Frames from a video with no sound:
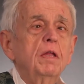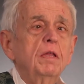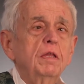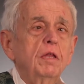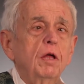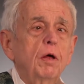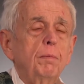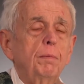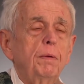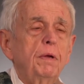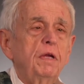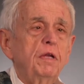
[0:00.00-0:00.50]

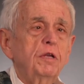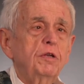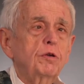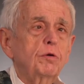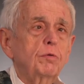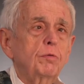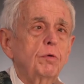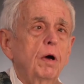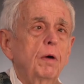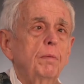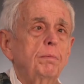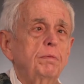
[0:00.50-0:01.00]
They'll be
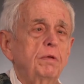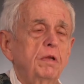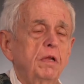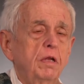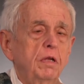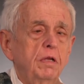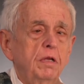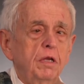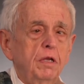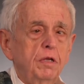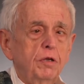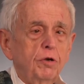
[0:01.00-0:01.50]

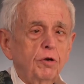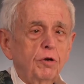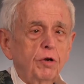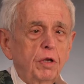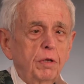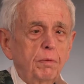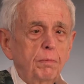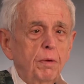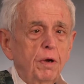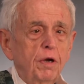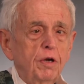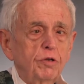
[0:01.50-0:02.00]
interrupted in
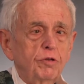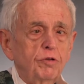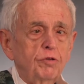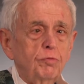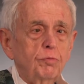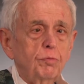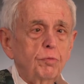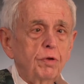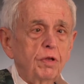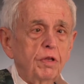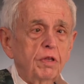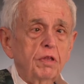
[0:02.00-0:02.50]
early March
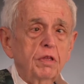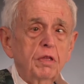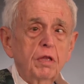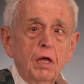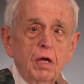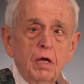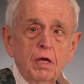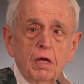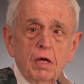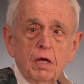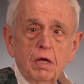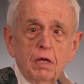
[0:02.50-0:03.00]
with
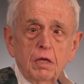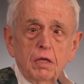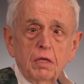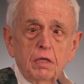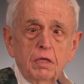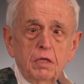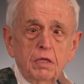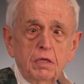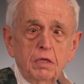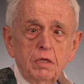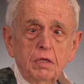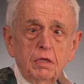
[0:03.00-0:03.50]

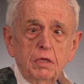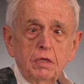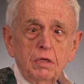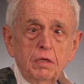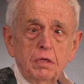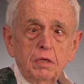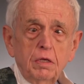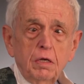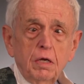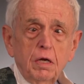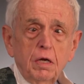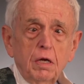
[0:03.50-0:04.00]

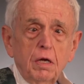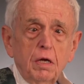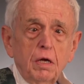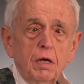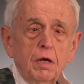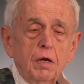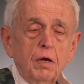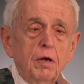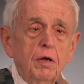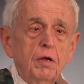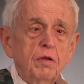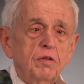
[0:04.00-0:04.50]
the
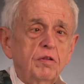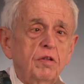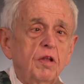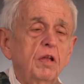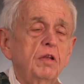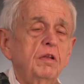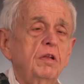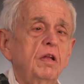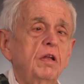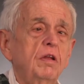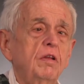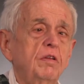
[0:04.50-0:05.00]

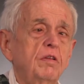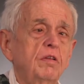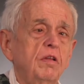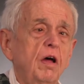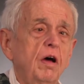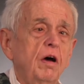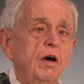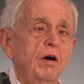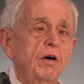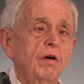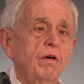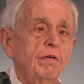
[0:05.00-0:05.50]
Sundays
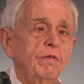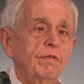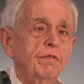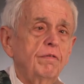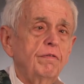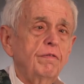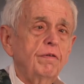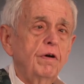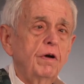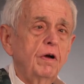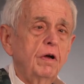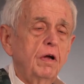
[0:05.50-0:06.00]

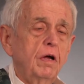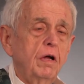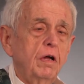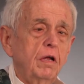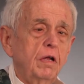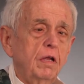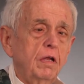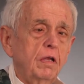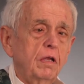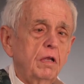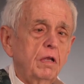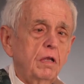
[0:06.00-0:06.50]
of
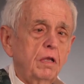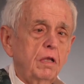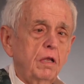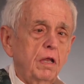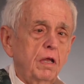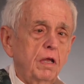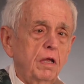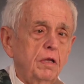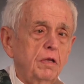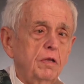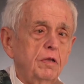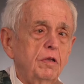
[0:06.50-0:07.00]

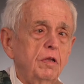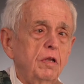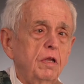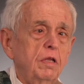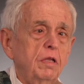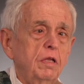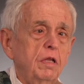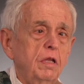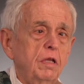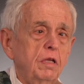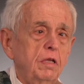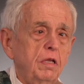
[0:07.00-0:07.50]
Lent
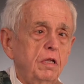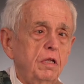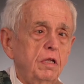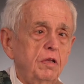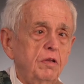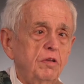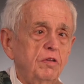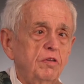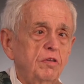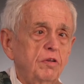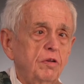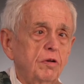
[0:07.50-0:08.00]
and then
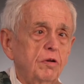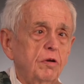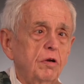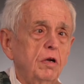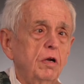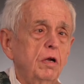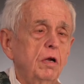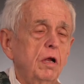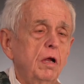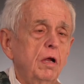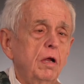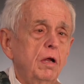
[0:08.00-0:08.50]

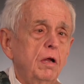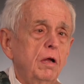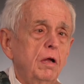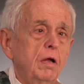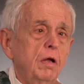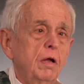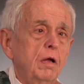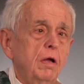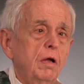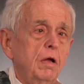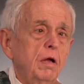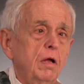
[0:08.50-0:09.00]
Easter.
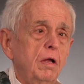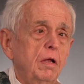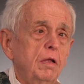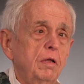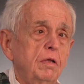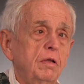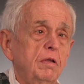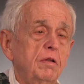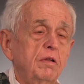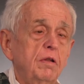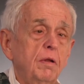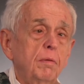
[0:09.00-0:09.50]

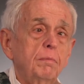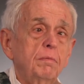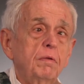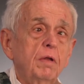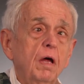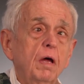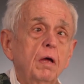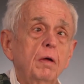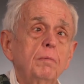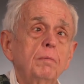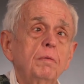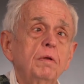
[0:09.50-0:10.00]
And
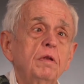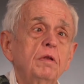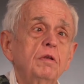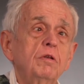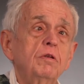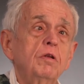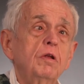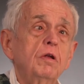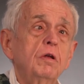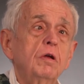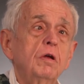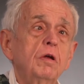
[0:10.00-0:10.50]
sometime
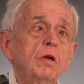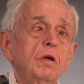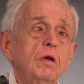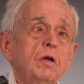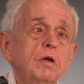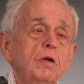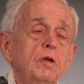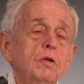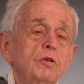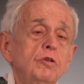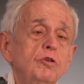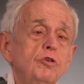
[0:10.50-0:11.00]
in
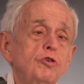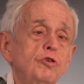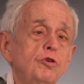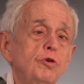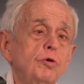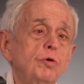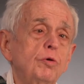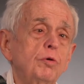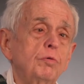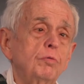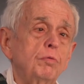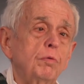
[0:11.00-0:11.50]

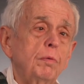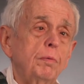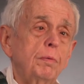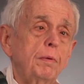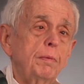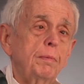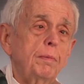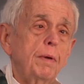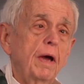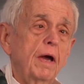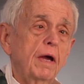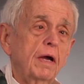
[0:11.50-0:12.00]
June we'll
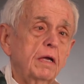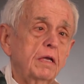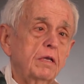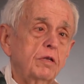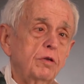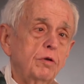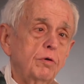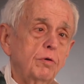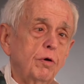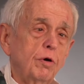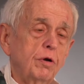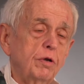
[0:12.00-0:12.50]
be back
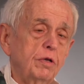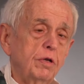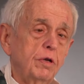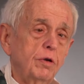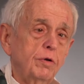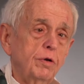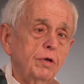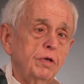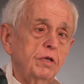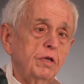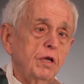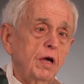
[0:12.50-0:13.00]
to
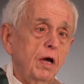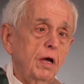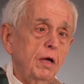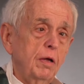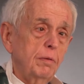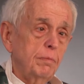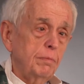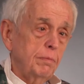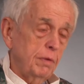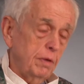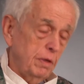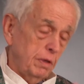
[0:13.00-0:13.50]
ordinary
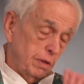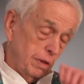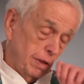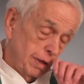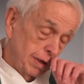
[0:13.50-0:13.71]
time.